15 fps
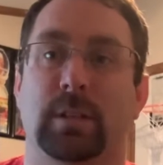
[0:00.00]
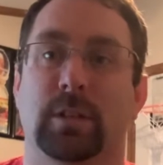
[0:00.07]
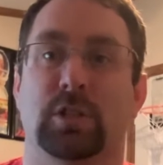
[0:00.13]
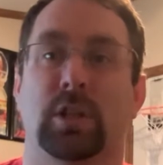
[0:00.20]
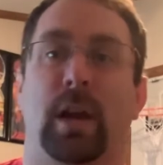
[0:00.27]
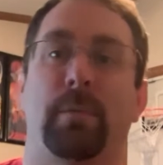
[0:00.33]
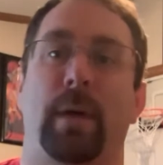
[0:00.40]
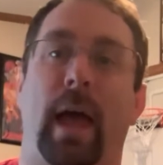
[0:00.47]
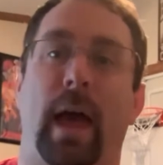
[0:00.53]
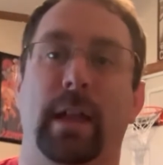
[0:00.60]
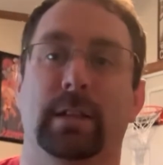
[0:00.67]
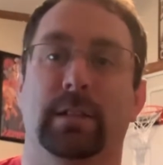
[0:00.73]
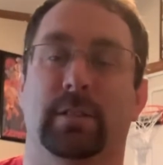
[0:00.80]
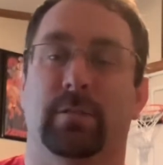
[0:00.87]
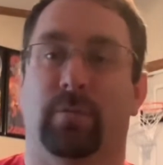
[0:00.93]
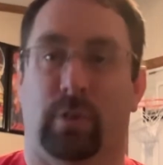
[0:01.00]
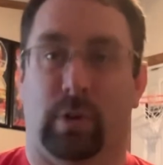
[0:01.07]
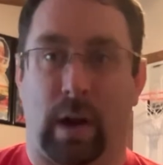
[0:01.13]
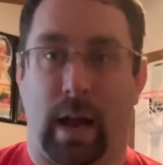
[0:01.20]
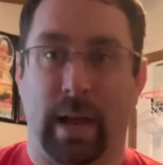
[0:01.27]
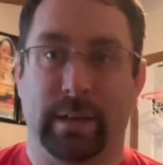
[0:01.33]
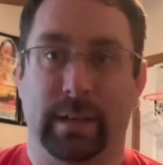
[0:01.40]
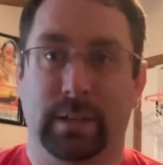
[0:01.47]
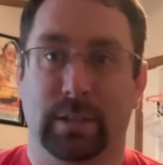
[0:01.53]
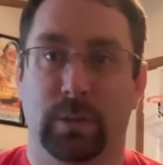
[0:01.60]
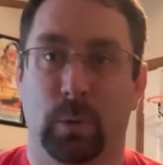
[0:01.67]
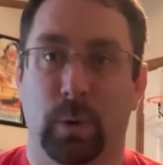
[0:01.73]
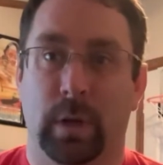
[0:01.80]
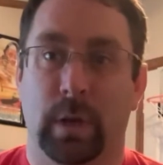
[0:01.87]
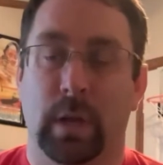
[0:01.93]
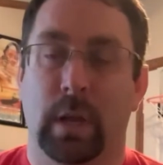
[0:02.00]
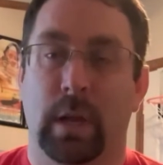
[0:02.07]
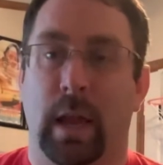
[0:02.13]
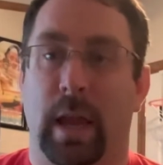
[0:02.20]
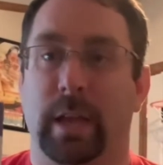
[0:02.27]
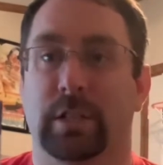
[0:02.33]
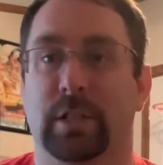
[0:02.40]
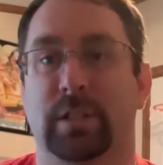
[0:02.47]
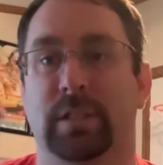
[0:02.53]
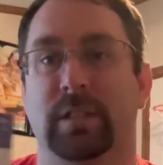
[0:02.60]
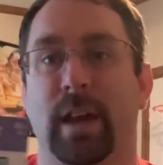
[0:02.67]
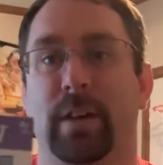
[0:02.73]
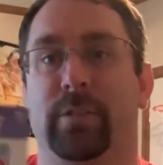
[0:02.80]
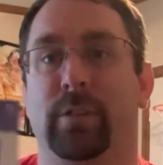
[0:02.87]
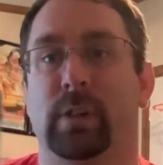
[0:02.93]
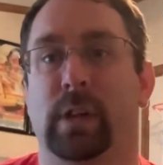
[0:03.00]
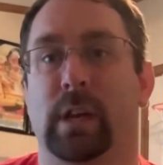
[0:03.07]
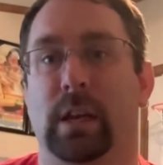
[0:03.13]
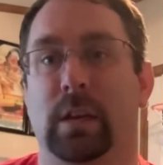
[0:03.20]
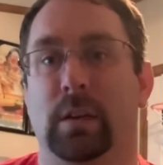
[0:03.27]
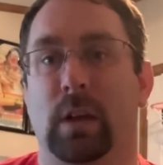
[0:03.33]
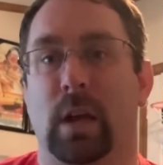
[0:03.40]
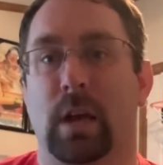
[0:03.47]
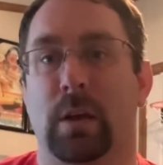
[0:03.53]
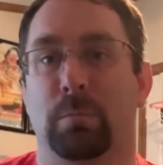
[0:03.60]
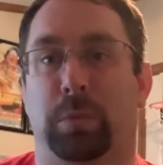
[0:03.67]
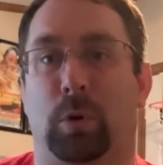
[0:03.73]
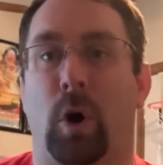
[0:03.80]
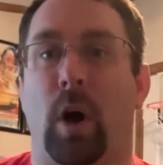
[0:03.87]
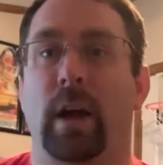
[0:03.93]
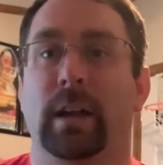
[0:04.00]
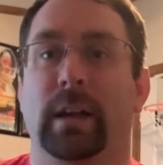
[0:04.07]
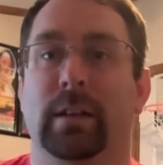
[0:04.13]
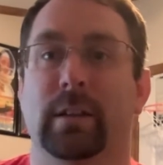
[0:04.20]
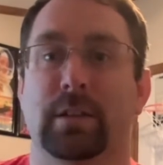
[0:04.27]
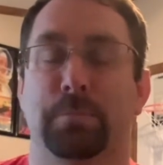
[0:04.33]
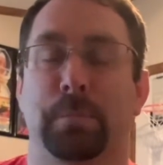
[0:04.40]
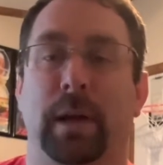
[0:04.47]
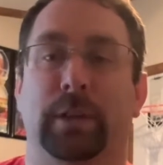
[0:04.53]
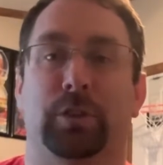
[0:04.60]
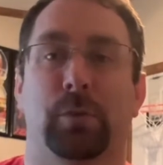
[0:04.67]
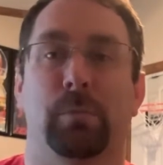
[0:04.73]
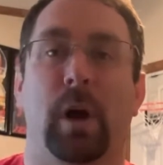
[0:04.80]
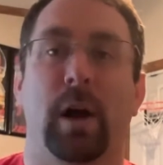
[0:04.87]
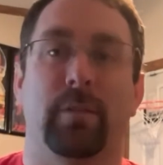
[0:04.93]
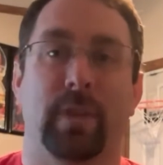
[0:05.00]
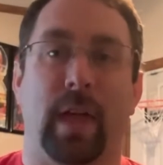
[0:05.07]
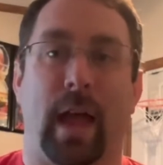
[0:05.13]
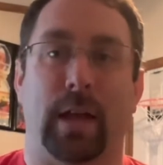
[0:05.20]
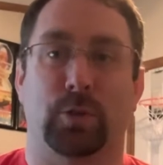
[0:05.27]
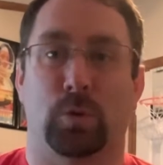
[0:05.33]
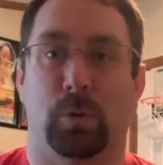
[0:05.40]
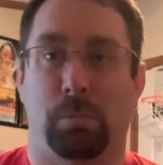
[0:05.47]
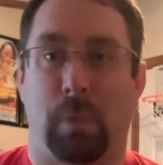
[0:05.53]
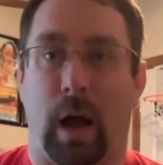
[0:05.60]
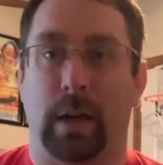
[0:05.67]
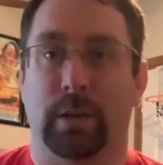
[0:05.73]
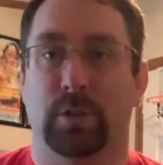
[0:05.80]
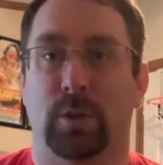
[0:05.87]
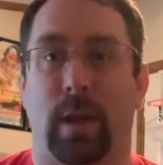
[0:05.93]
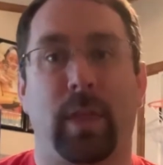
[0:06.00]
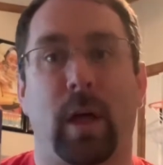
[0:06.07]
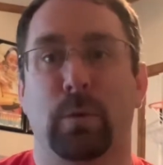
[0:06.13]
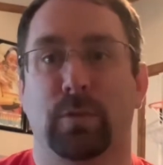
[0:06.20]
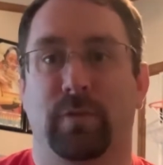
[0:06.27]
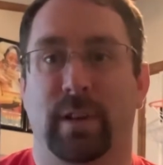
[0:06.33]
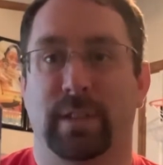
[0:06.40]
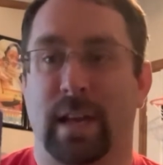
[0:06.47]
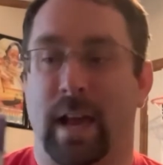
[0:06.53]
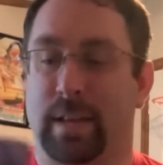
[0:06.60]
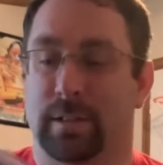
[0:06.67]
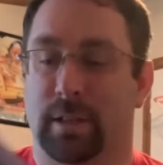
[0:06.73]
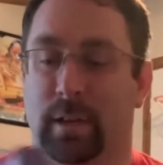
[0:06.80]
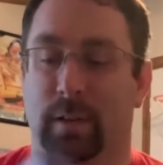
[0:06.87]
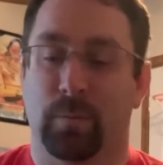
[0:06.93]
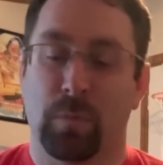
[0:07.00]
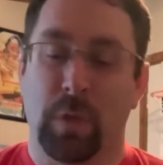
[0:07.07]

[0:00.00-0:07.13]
job adding some variety to it and just definitely broadening the spectrum of the actual box. So I thought it was fantastic.